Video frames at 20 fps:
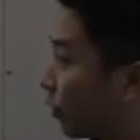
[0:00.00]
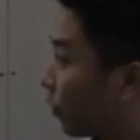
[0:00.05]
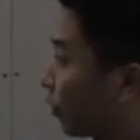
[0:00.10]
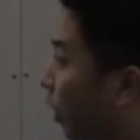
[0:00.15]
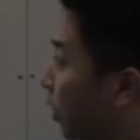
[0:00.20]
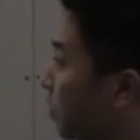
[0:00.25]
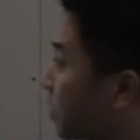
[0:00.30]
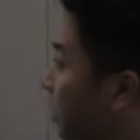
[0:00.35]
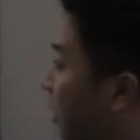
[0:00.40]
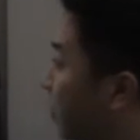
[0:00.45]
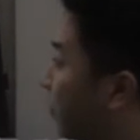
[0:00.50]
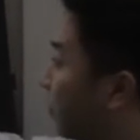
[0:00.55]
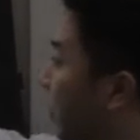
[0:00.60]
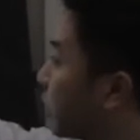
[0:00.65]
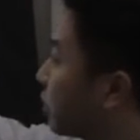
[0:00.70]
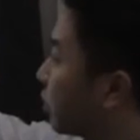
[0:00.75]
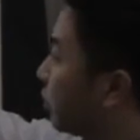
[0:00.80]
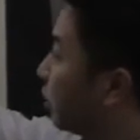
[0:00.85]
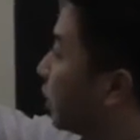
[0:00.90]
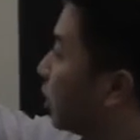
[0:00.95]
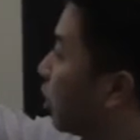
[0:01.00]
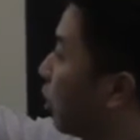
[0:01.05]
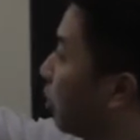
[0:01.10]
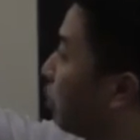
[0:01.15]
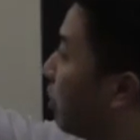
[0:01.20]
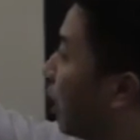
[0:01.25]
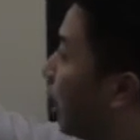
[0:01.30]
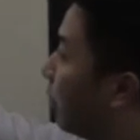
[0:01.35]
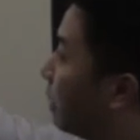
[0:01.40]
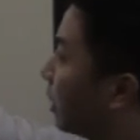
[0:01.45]
For firms that eventually go
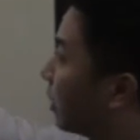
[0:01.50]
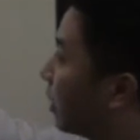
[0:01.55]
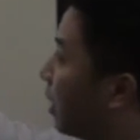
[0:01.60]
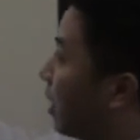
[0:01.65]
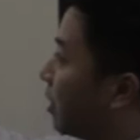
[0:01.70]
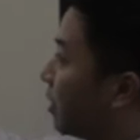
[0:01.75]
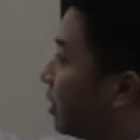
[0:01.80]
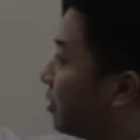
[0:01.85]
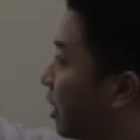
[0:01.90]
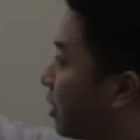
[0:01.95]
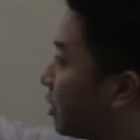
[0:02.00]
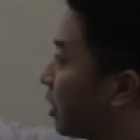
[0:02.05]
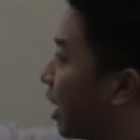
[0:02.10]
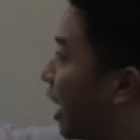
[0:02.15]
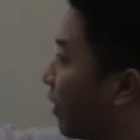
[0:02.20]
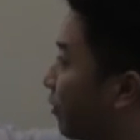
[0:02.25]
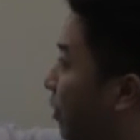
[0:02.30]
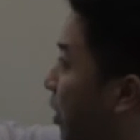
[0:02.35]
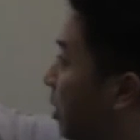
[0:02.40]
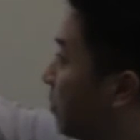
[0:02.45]
public, they tend to have